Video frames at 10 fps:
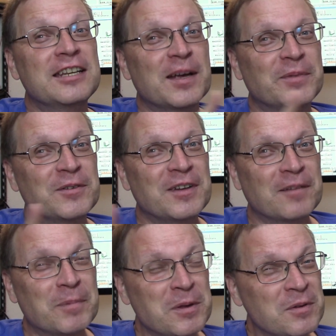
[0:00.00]

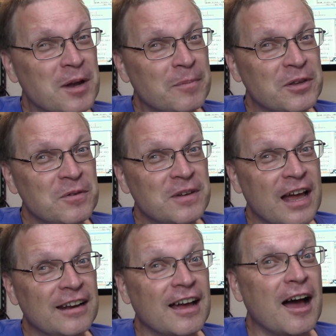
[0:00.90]

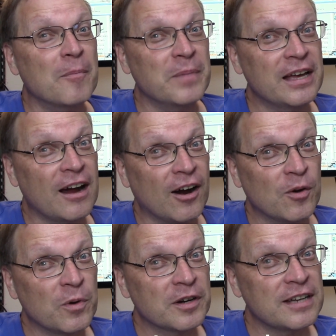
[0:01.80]

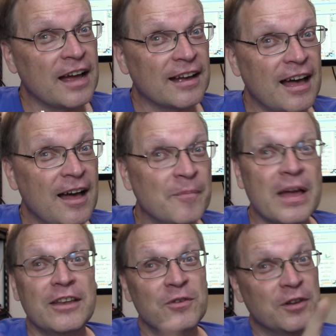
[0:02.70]
www.amigaartwork.com
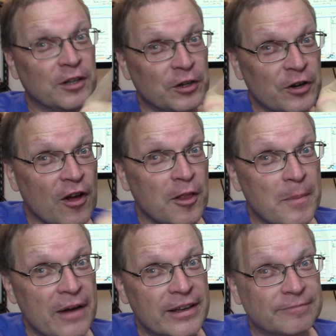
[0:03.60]
and you can learn all
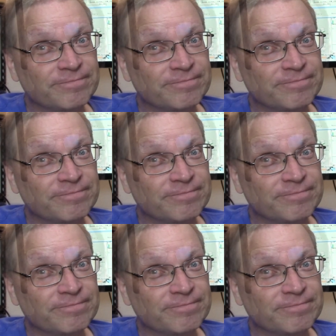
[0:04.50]
about it.